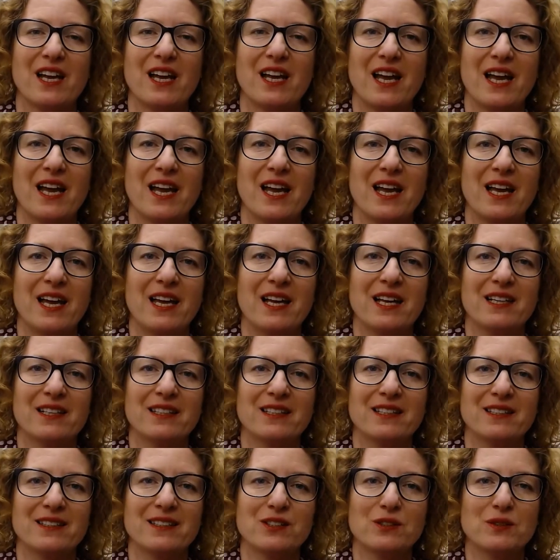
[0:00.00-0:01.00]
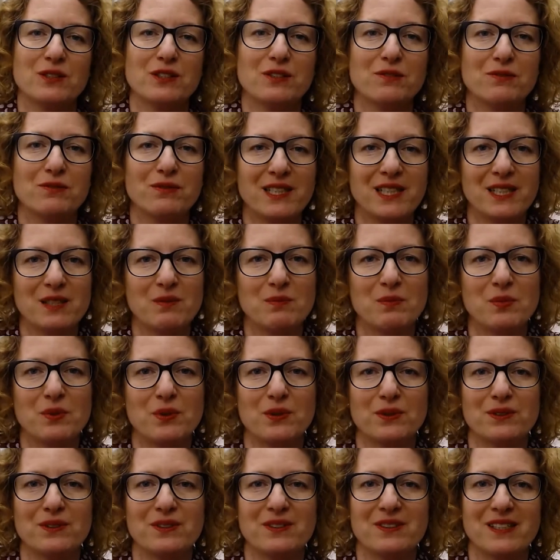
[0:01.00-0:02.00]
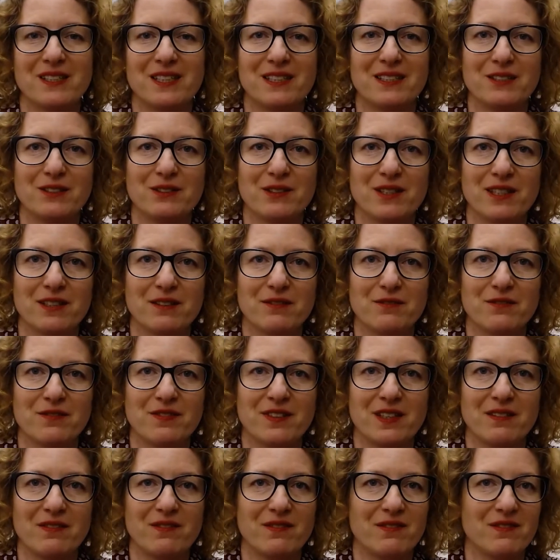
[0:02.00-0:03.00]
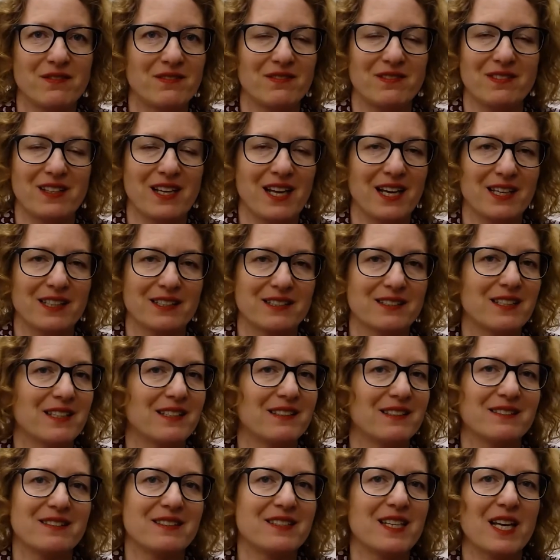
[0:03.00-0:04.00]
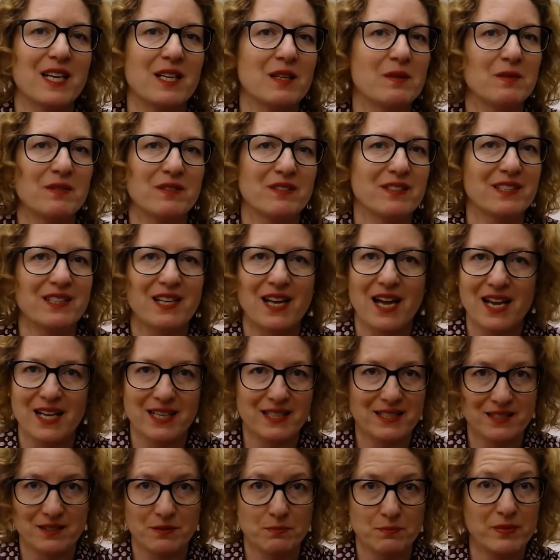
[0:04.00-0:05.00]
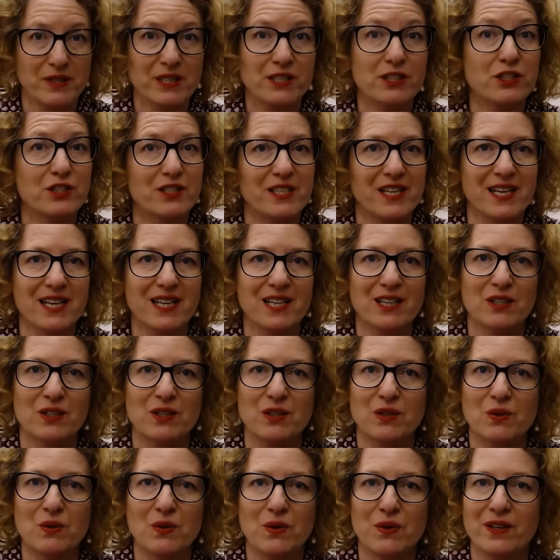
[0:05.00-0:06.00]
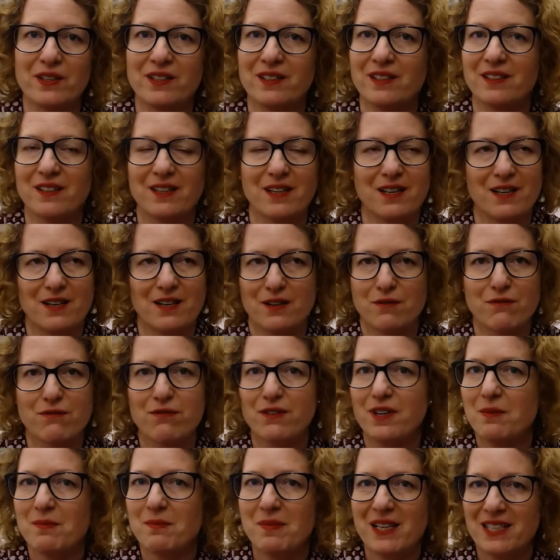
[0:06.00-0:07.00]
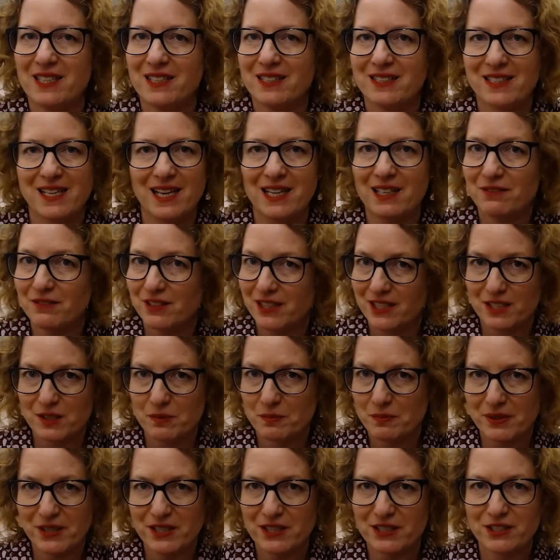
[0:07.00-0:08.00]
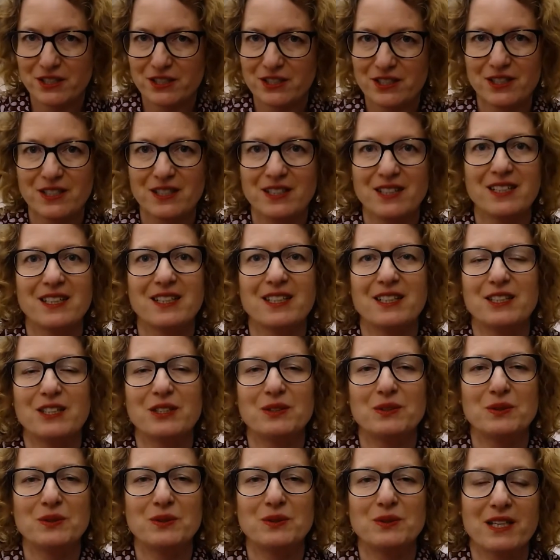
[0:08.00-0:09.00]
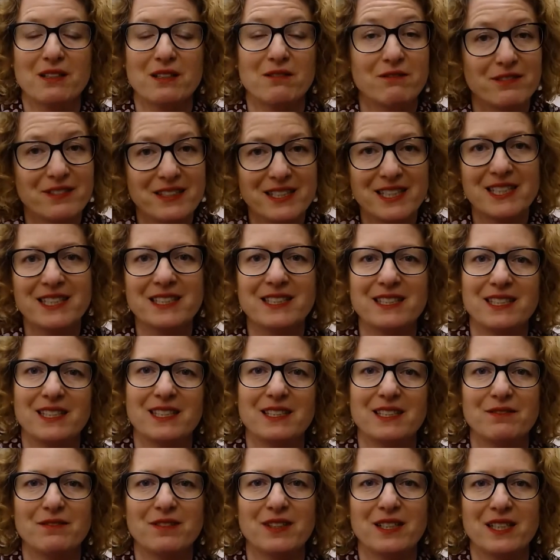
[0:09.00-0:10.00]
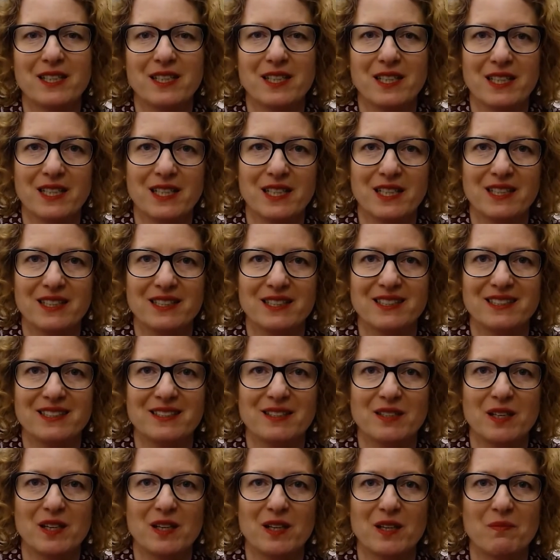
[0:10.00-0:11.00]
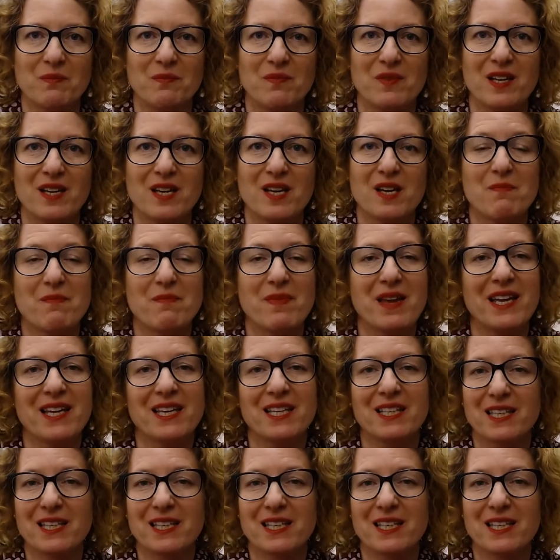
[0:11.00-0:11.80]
And so it's really important that you have like a 10 slides pitch deck or a 3-minute elevator pitch. You can really deliver and make it